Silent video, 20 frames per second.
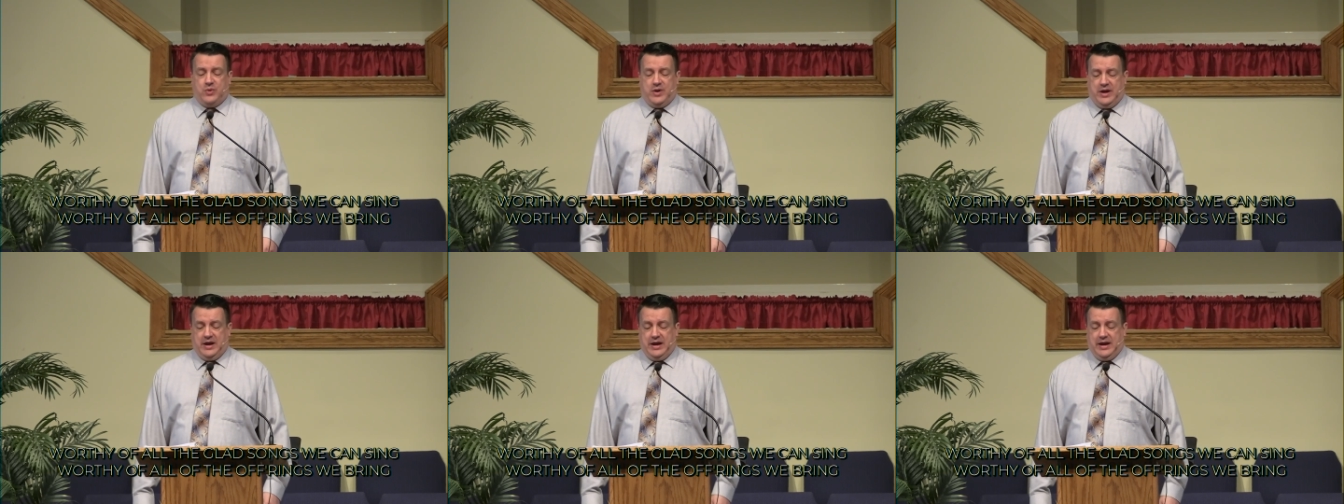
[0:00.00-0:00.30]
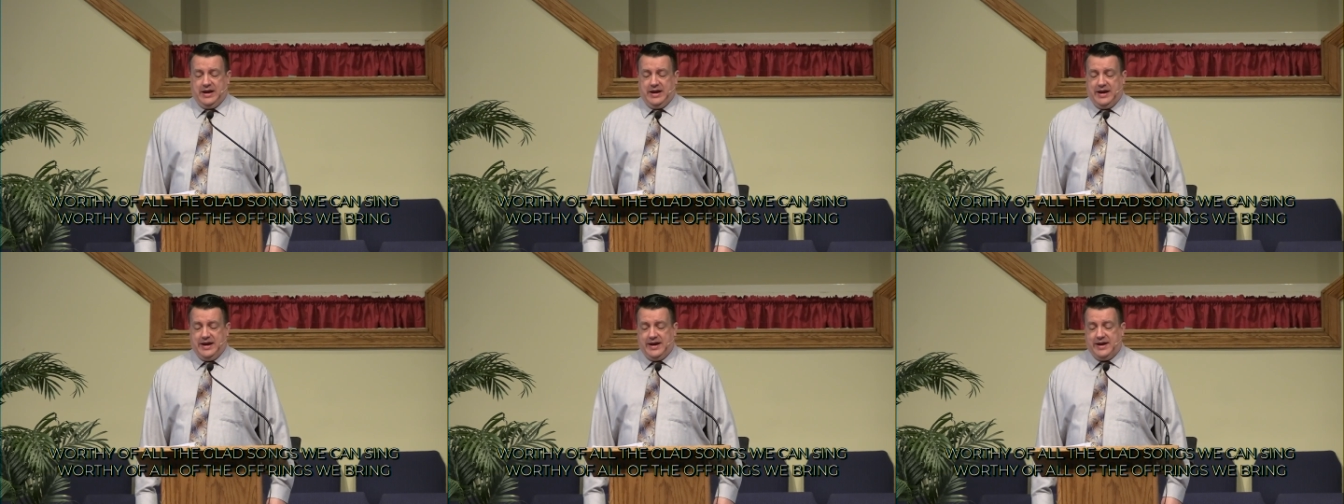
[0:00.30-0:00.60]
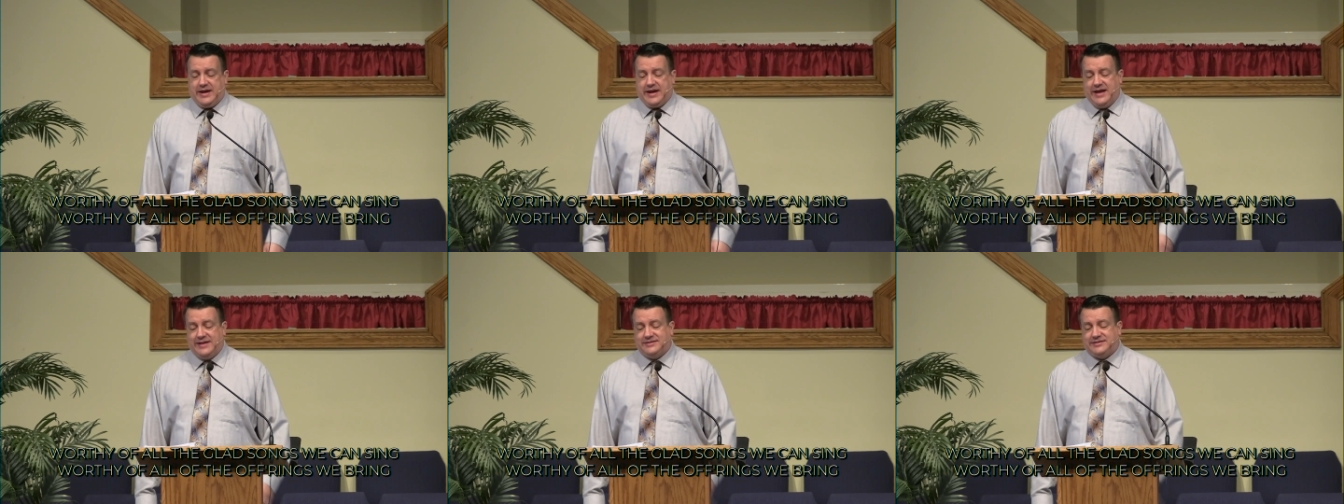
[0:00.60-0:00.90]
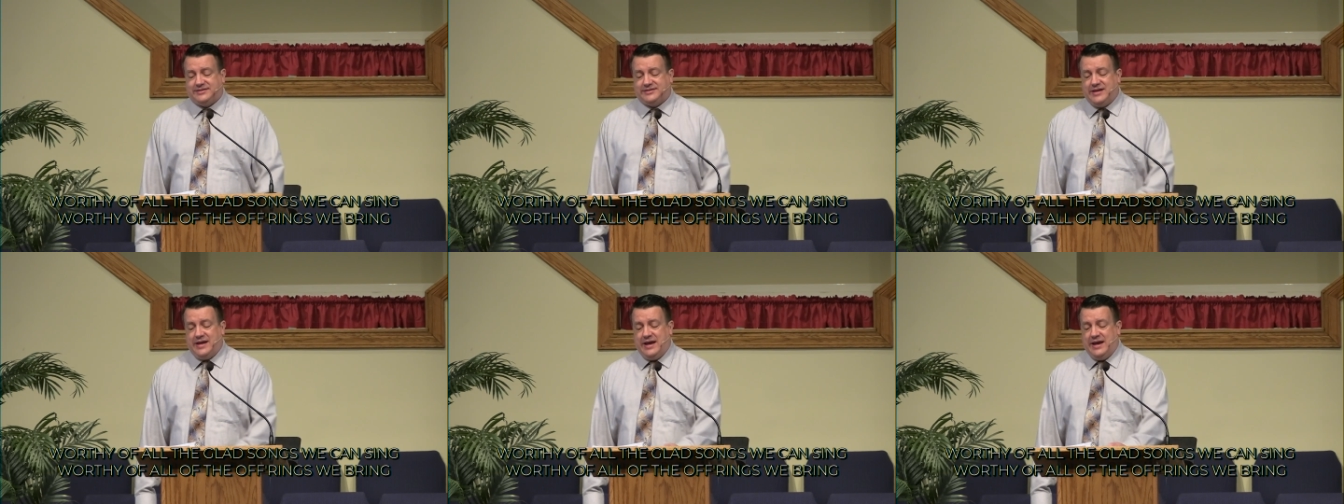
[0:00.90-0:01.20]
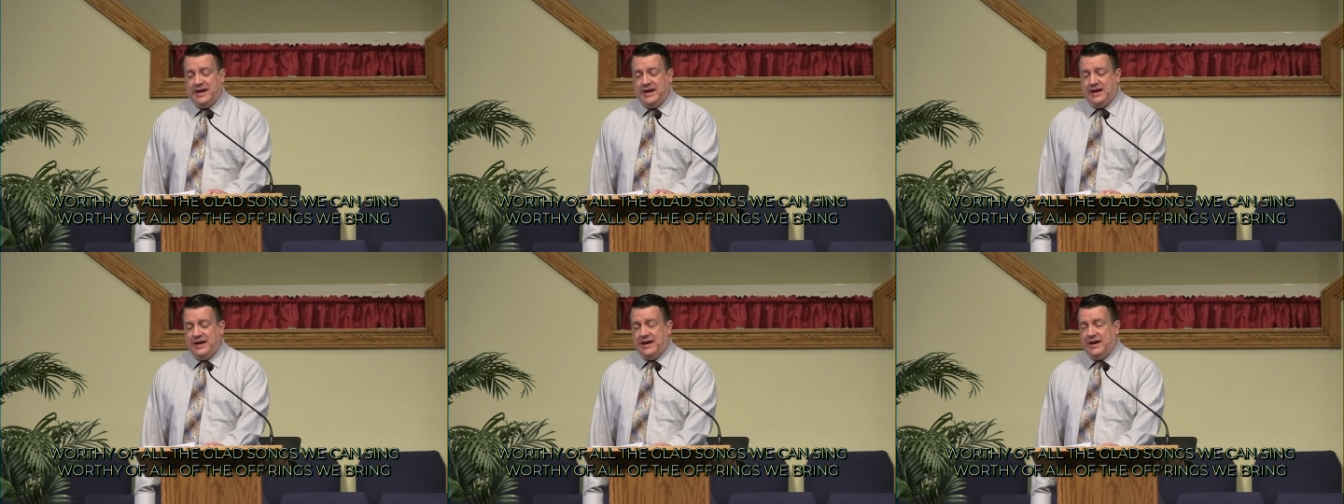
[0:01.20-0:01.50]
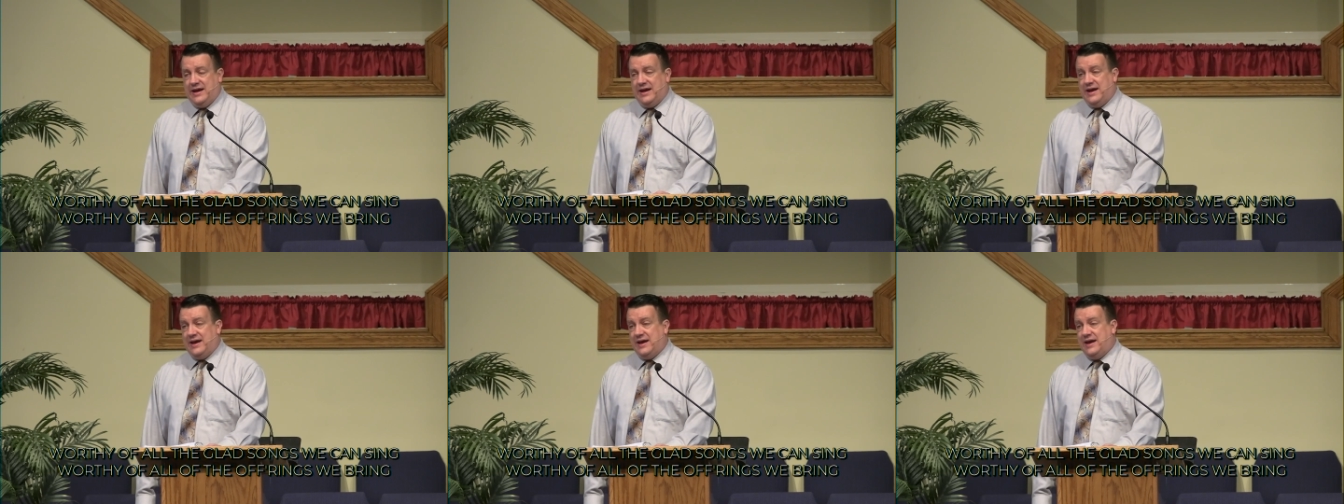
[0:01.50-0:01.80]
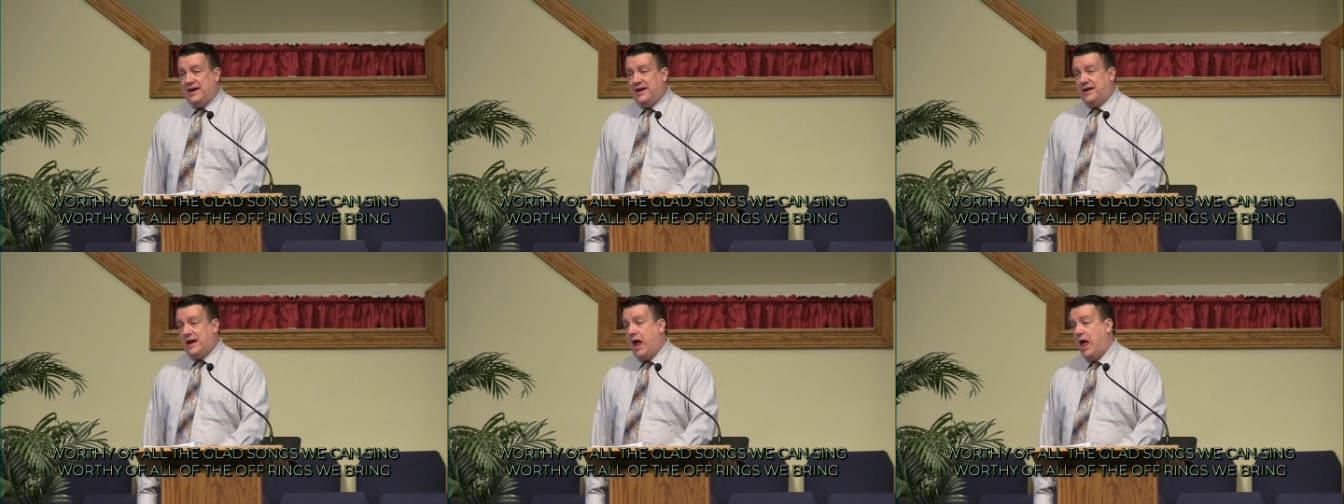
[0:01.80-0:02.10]
we can
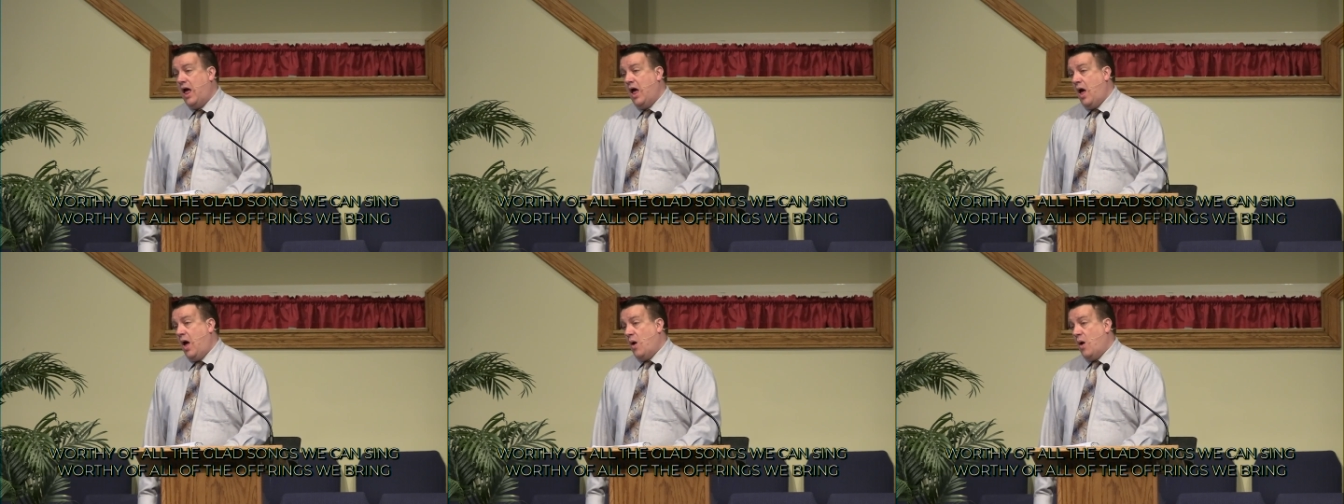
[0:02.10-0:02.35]
sing,